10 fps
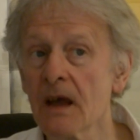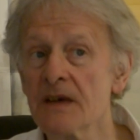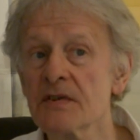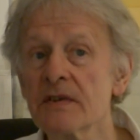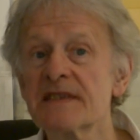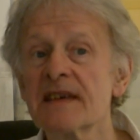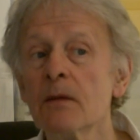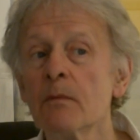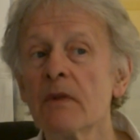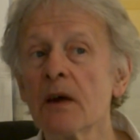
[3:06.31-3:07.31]
So, in the
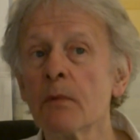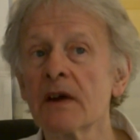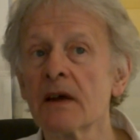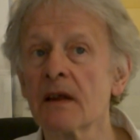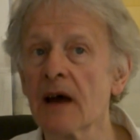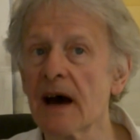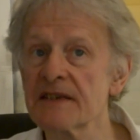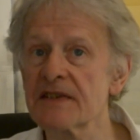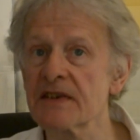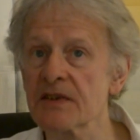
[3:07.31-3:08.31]
same way, we can
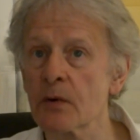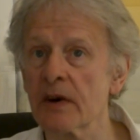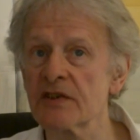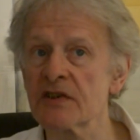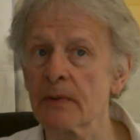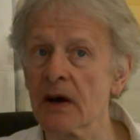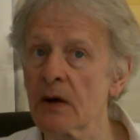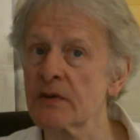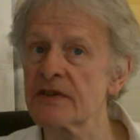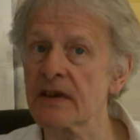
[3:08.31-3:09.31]
ask this question about
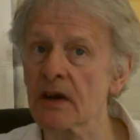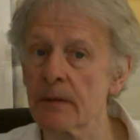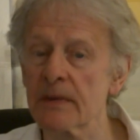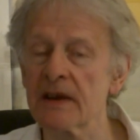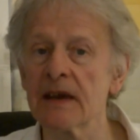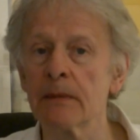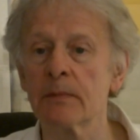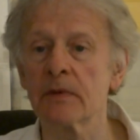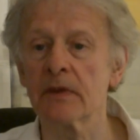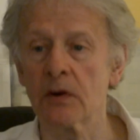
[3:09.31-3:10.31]
how does the company
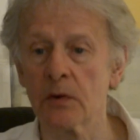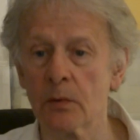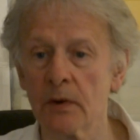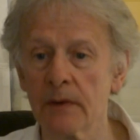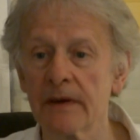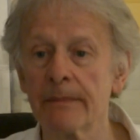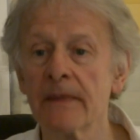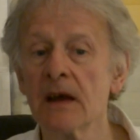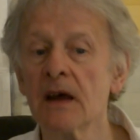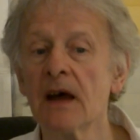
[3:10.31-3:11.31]
keep the good women.
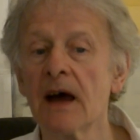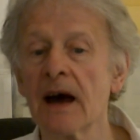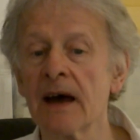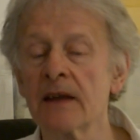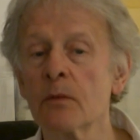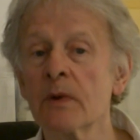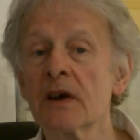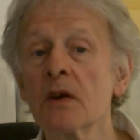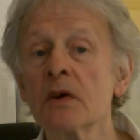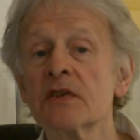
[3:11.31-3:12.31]
And we
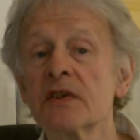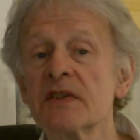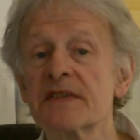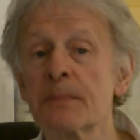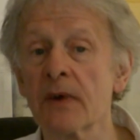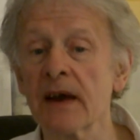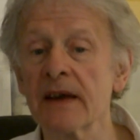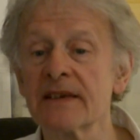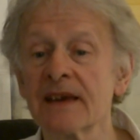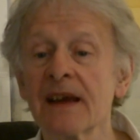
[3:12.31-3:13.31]
can look to the
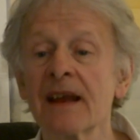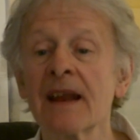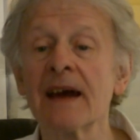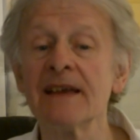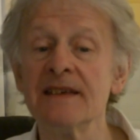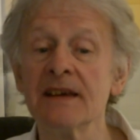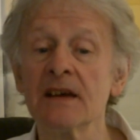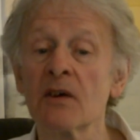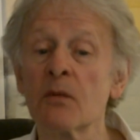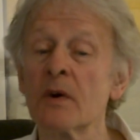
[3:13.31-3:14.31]
spread to get an
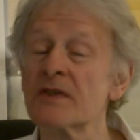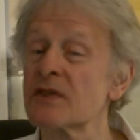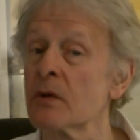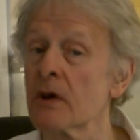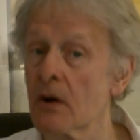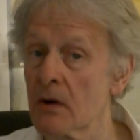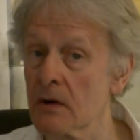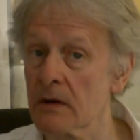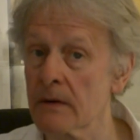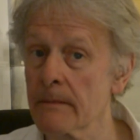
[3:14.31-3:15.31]
idea of what's going
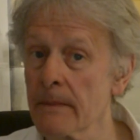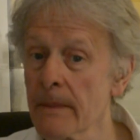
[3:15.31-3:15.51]
on.